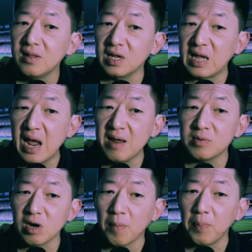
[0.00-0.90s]
The
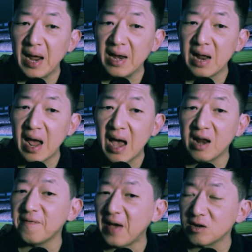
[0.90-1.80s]
games are played at
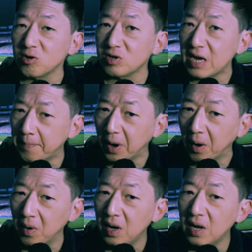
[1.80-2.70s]
a faster tempo.
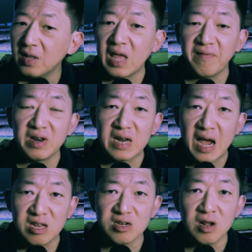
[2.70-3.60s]
They have a
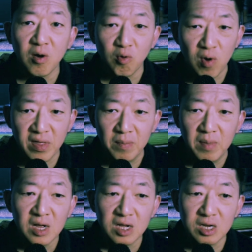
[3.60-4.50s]
nice rhythm.
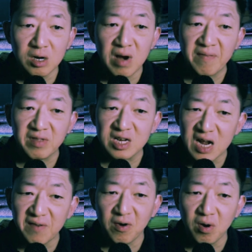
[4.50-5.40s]
You don't have to
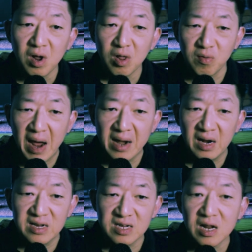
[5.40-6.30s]
suffer through
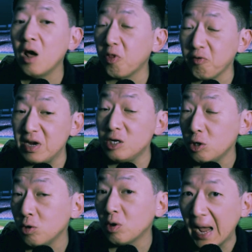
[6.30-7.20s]
endless
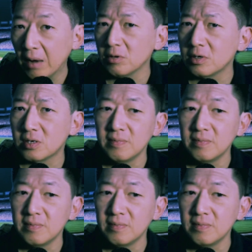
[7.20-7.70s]
3-2 counts.